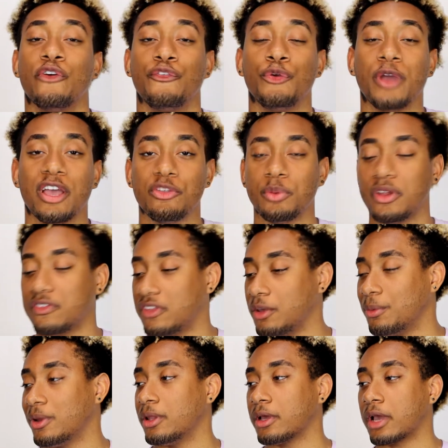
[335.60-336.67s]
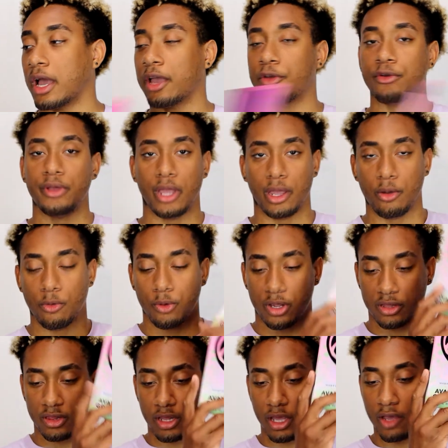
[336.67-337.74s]
if you guys want to see what look I create
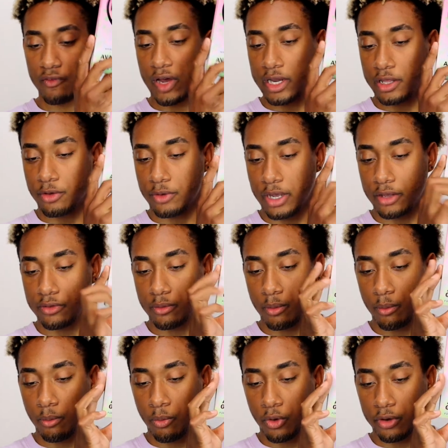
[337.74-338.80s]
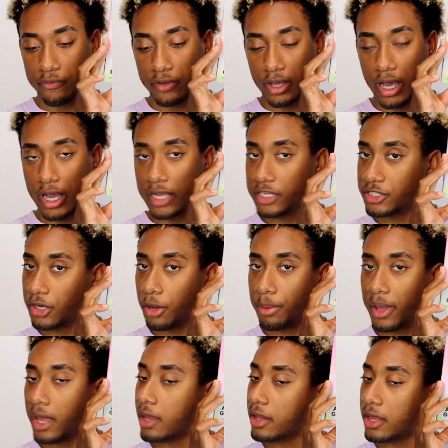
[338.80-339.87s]
with the Avani Greg's Morphe eyeshadow
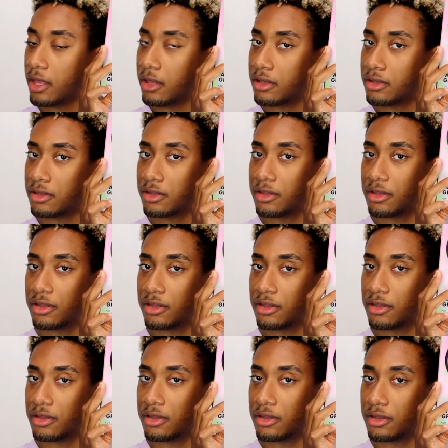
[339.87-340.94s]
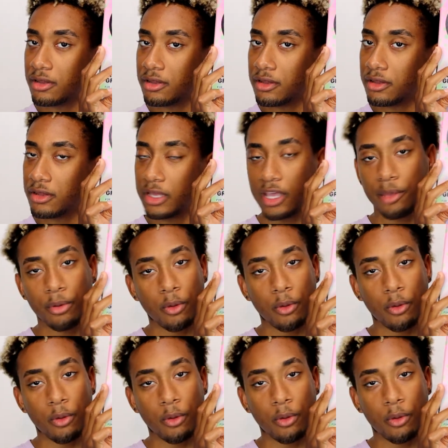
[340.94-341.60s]
palette, then keep